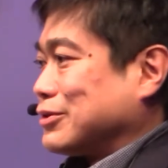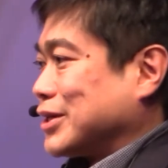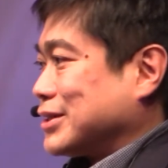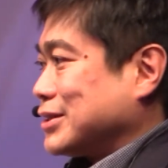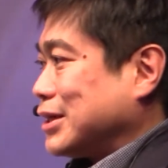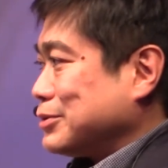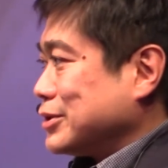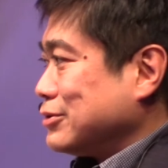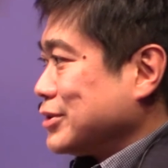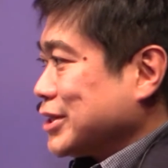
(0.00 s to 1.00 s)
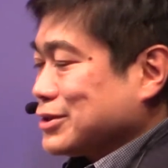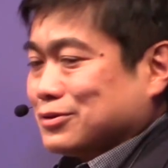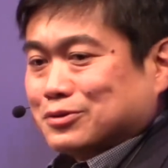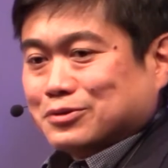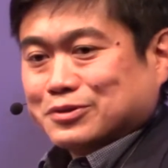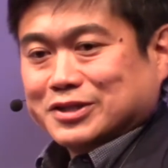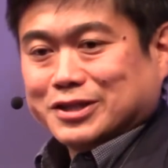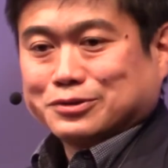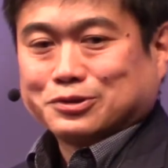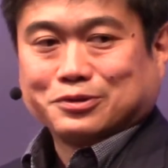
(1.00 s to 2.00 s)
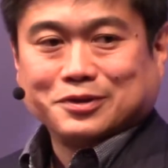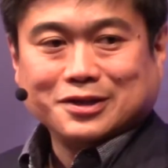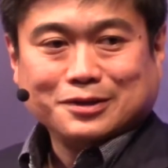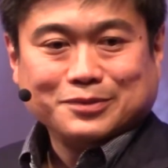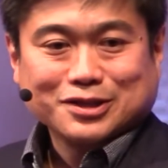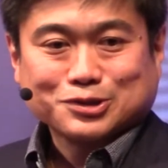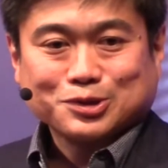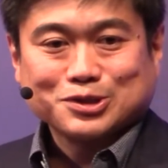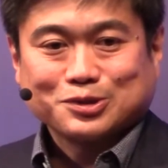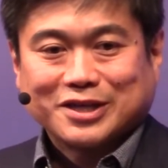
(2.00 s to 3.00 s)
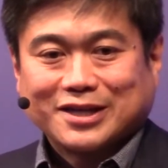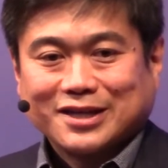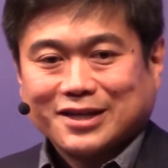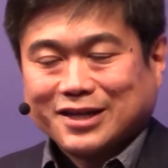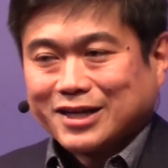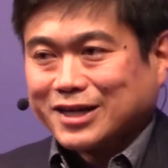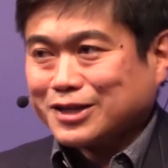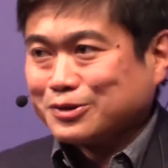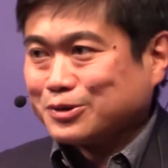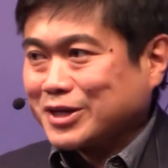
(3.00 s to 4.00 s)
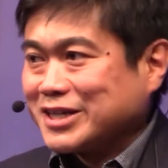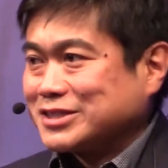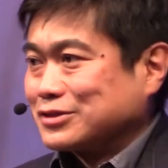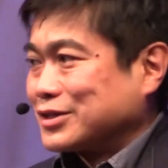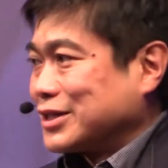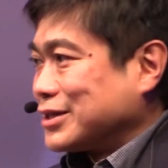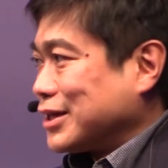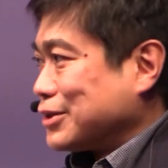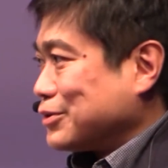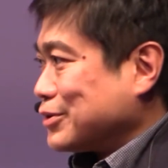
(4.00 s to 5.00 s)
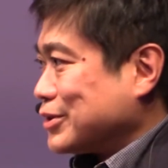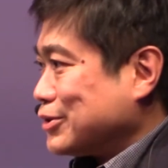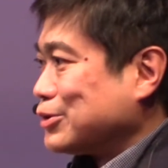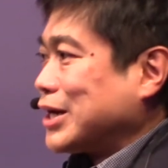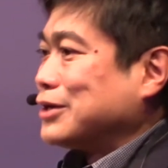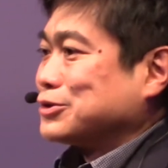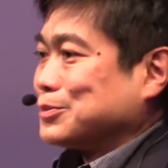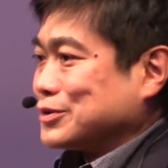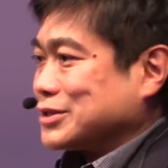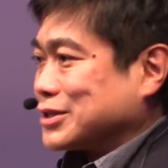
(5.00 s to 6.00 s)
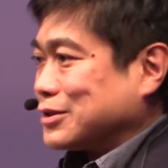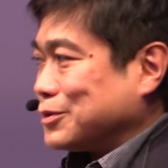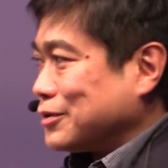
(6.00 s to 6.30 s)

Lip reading: So what does the new metabolism refer to? If you ask different people, you'll get various